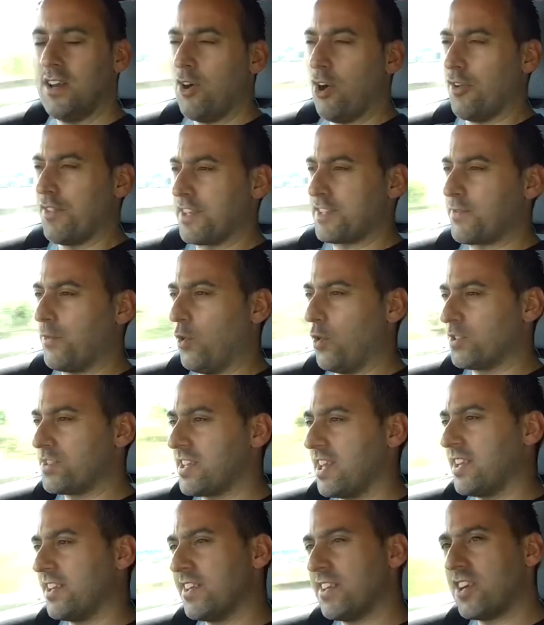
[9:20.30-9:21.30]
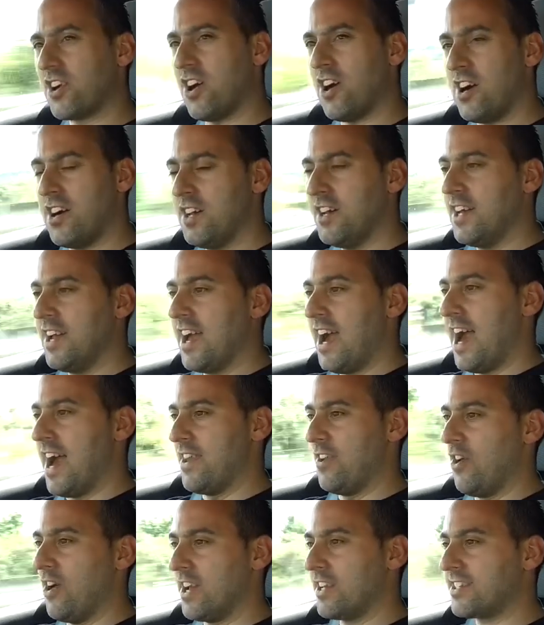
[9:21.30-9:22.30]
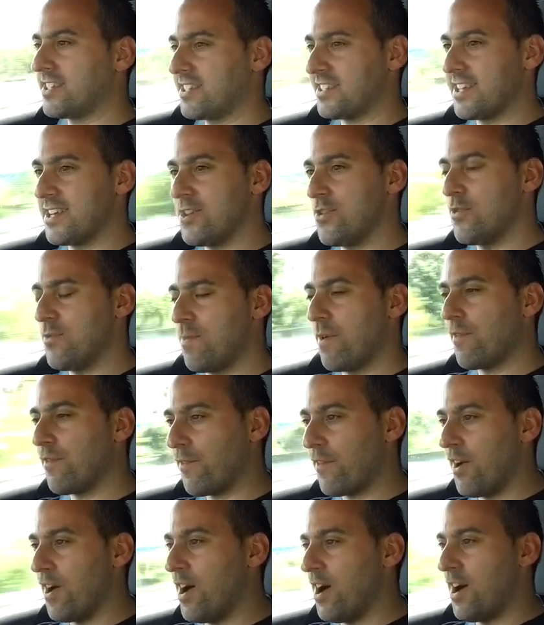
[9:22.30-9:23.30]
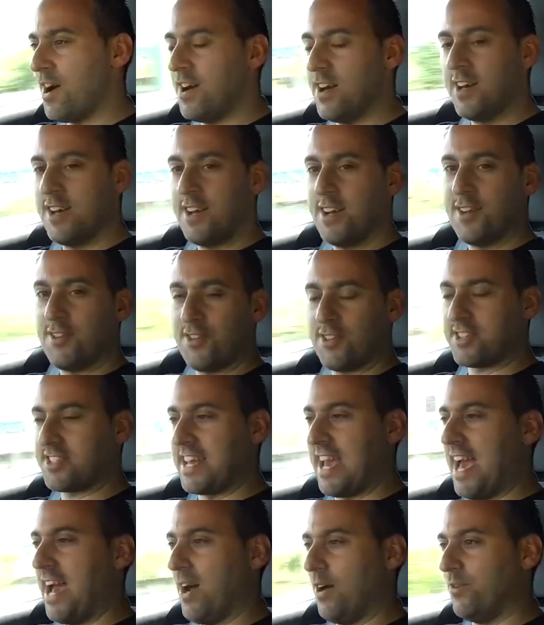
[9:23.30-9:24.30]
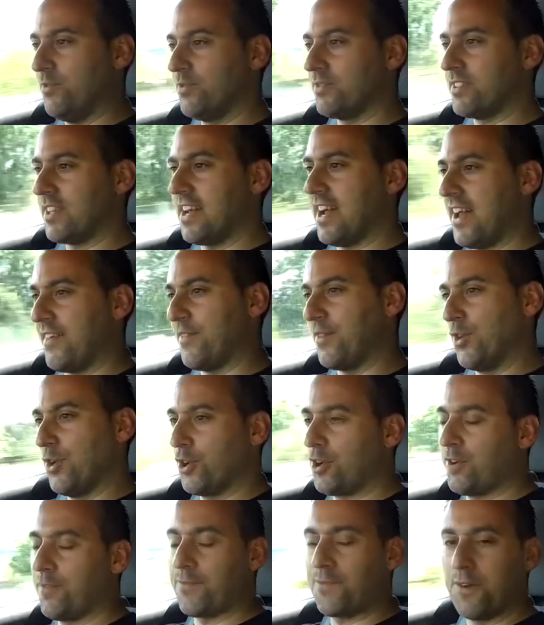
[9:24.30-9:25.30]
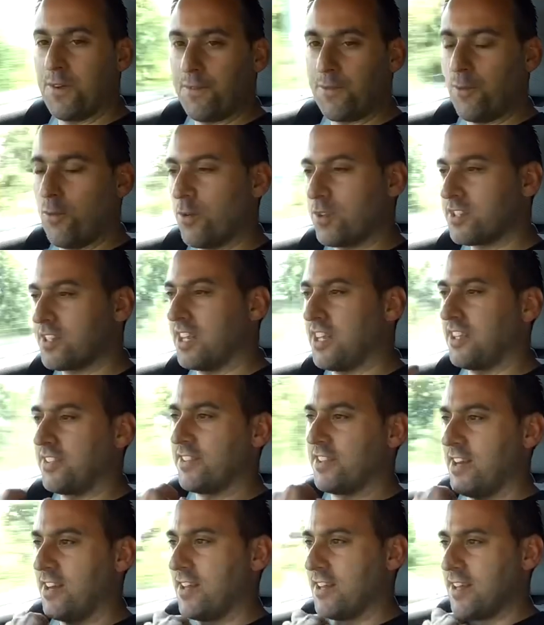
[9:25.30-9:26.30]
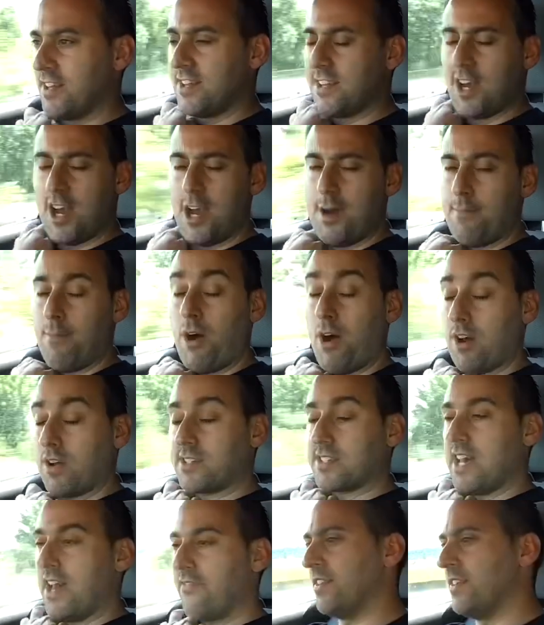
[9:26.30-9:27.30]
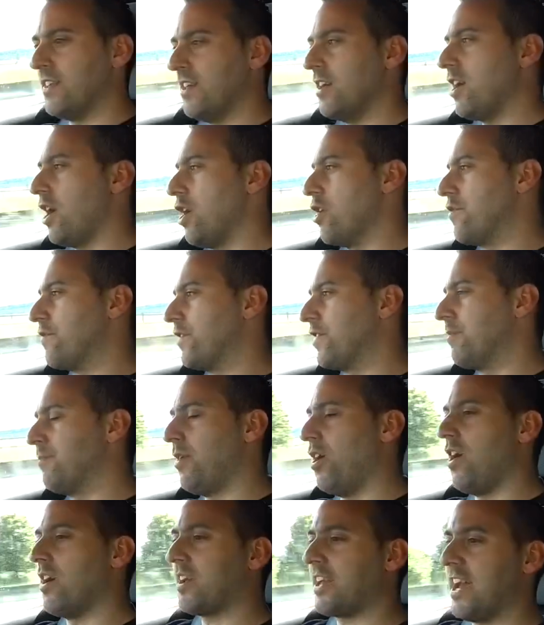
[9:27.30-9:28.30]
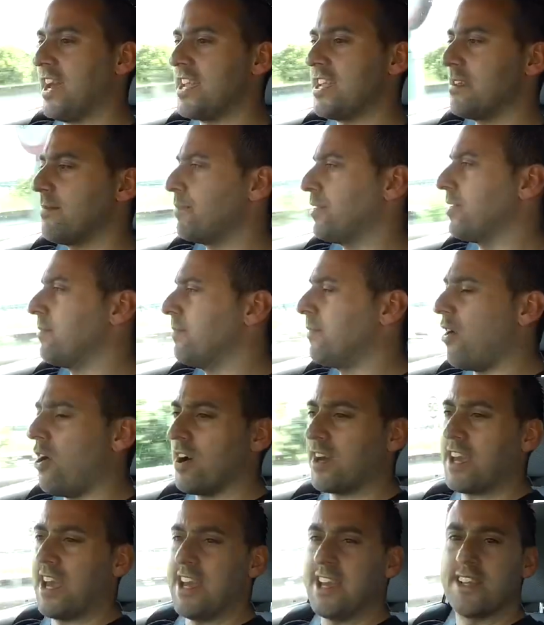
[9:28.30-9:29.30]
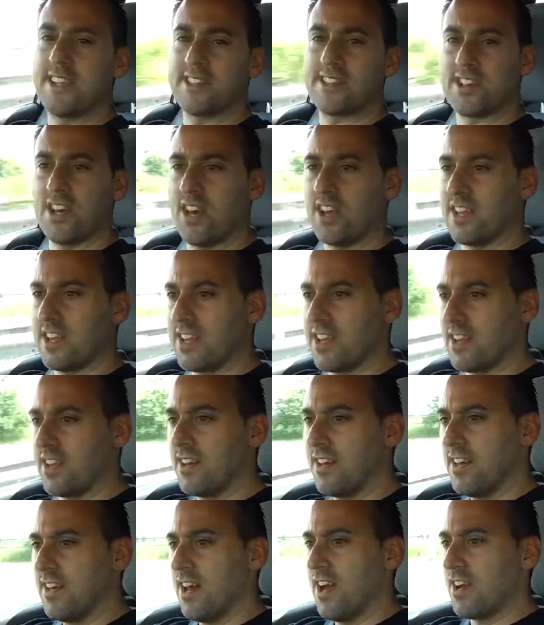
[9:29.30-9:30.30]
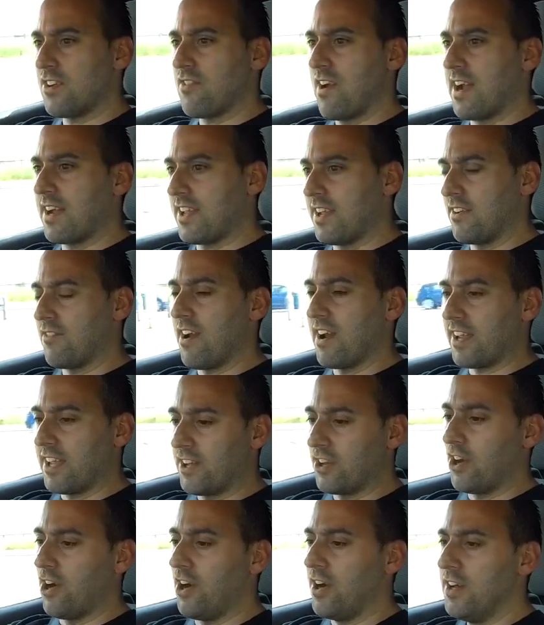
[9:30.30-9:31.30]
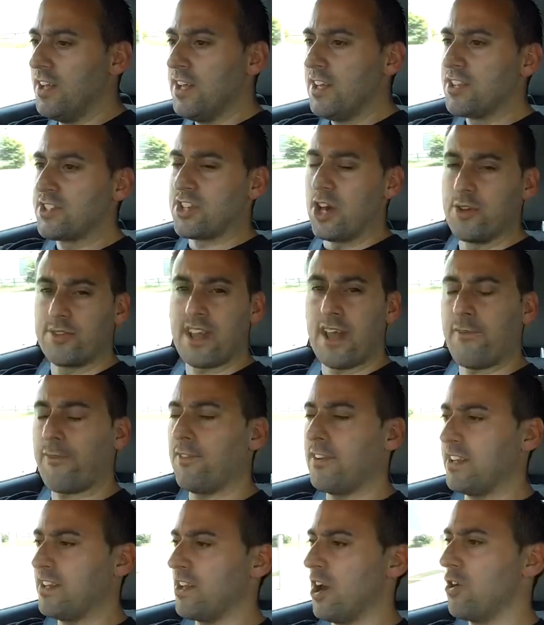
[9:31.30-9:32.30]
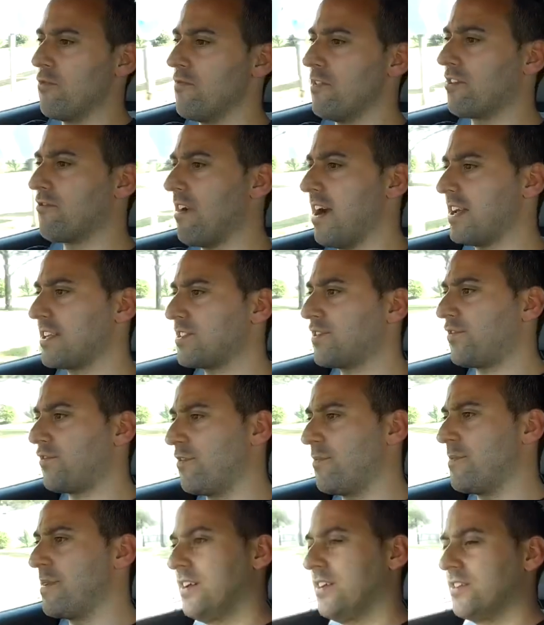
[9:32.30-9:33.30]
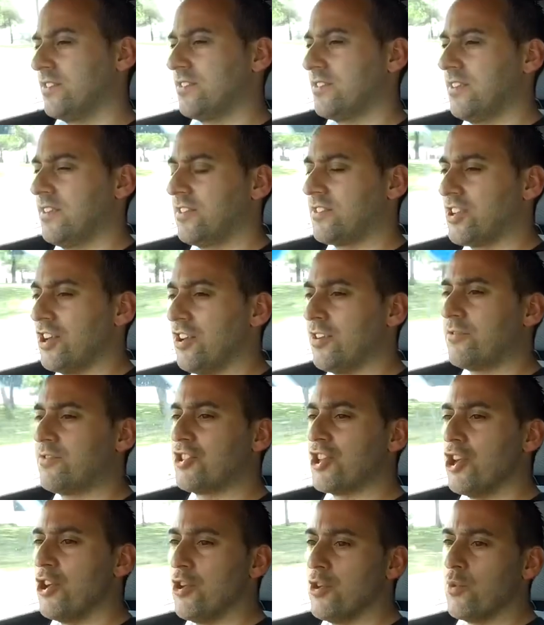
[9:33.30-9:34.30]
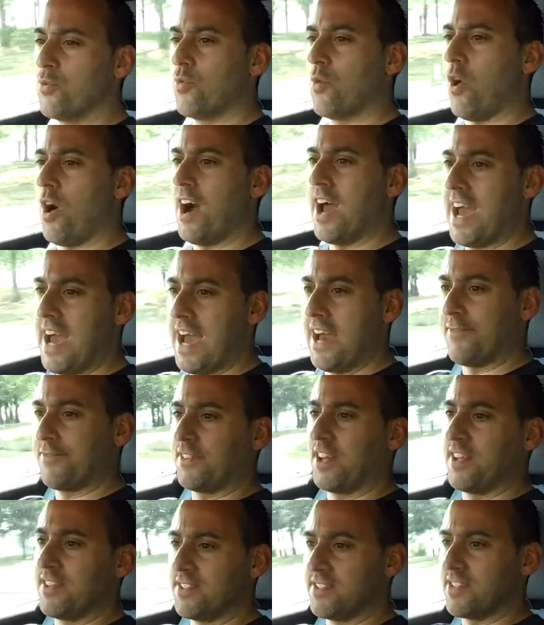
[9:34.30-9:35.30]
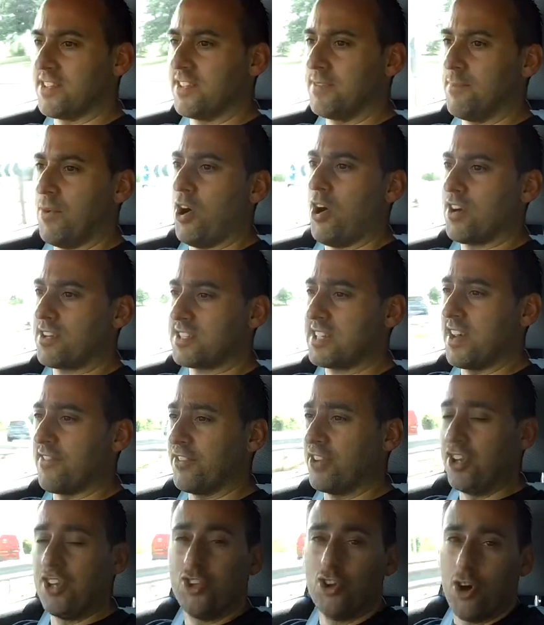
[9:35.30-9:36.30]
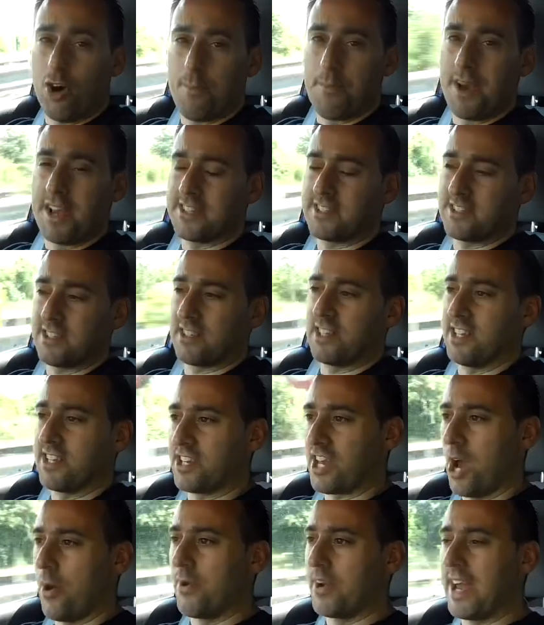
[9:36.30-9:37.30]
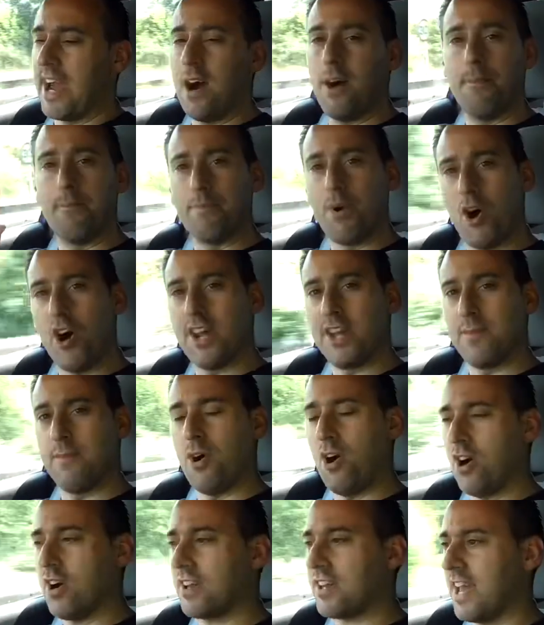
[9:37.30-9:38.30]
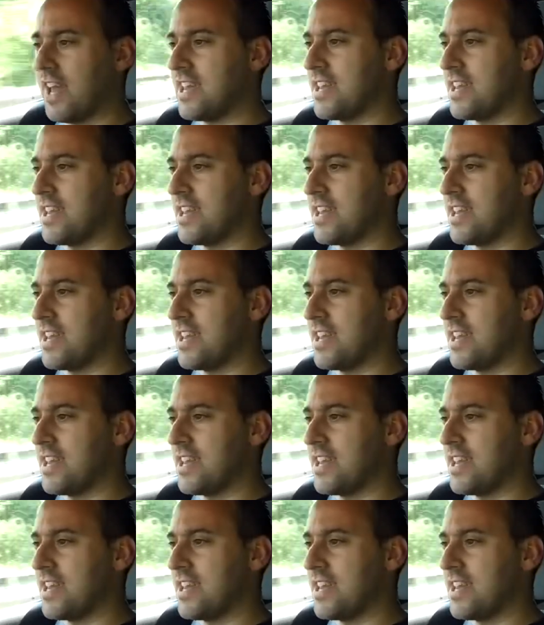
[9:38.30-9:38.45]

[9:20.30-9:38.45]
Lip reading: 4-cylinder car, and I still prefer the sound and look of the 4-cylinder Mark 7 over the Mark 8, but the Mark 8 is certainly a cracking car. So definitely no regrets from me to do what I have done to the Mark 7 and not basically going out and buying a Mark 8